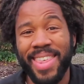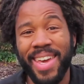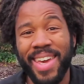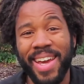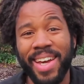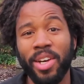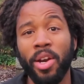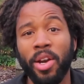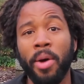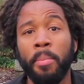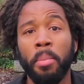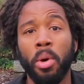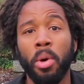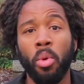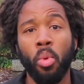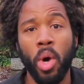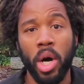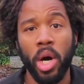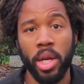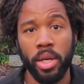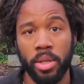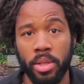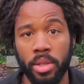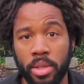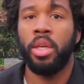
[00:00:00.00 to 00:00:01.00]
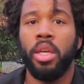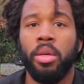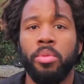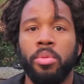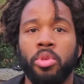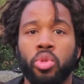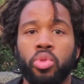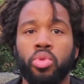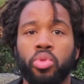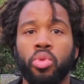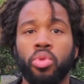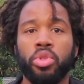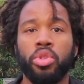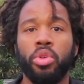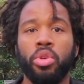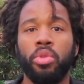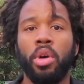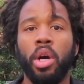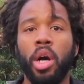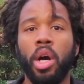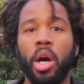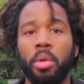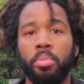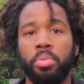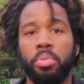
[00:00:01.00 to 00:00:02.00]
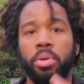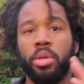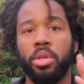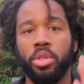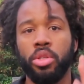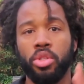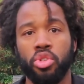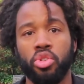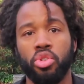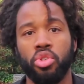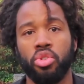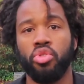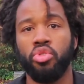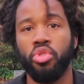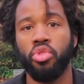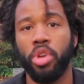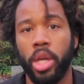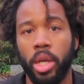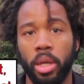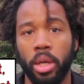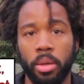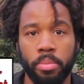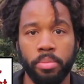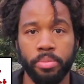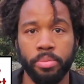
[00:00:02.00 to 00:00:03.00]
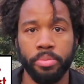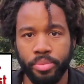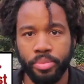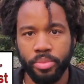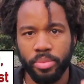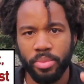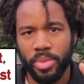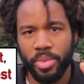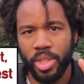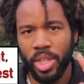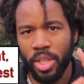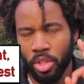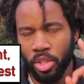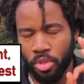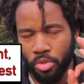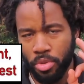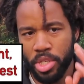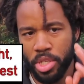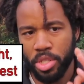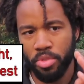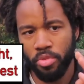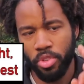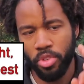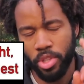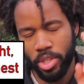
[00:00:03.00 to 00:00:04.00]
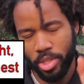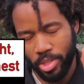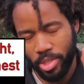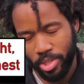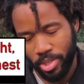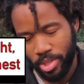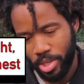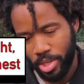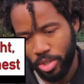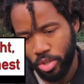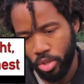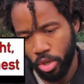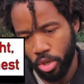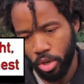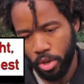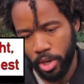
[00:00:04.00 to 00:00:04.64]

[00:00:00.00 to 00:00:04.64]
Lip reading: Thing number one, keep your torso up and straight. The reason for this is as you're